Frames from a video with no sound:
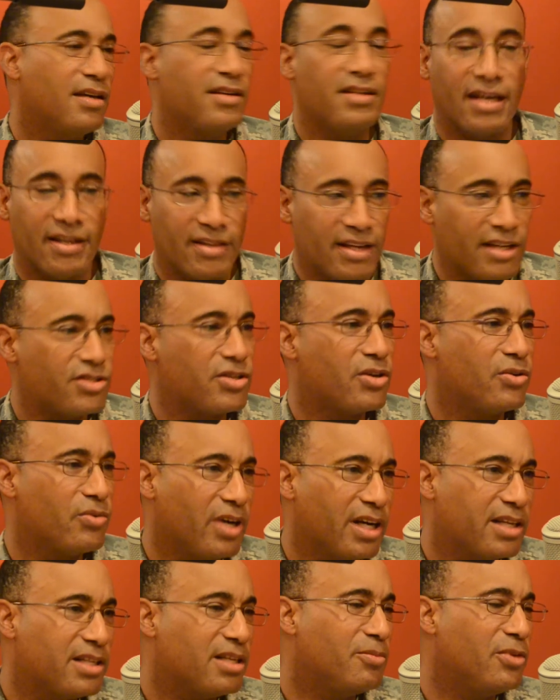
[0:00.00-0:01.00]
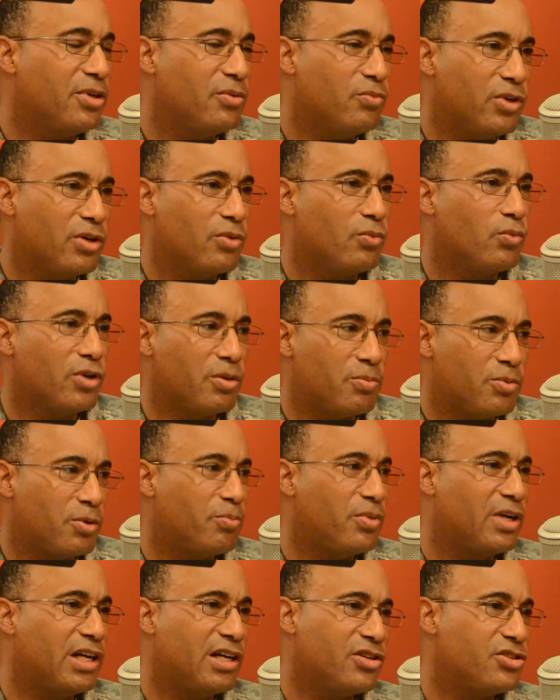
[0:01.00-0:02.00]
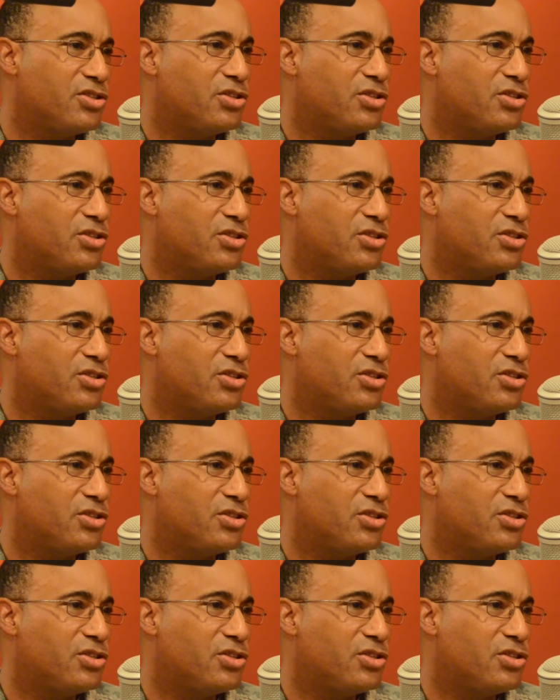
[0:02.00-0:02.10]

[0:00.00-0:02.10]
Yeah, that's correct. I mean, we're prepared